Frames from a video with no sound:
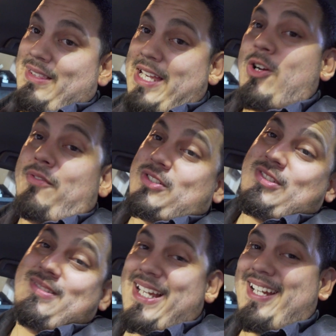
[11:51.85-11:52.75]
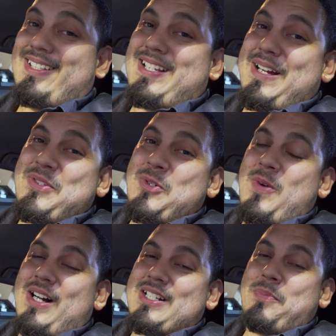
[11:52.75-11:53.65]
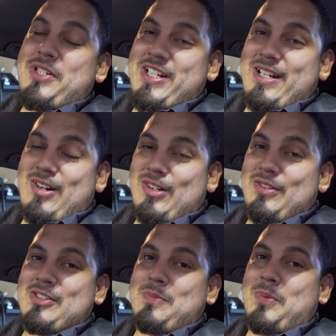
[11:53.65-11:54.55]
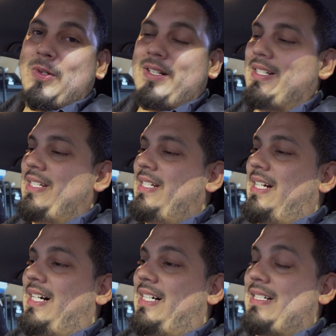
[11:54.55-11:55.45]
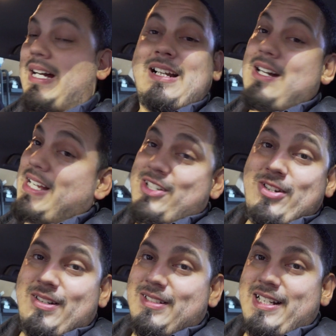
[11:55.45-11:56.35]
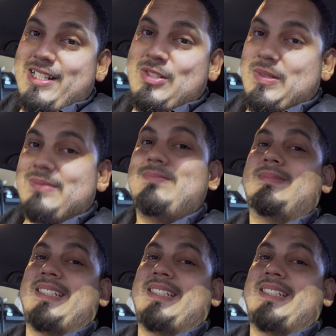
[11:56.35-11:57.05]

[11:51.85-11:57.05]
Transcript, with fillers: Thank you all for taking the time to watch. Appreciate all of the support. Uh, and I'll catch you all on the next one.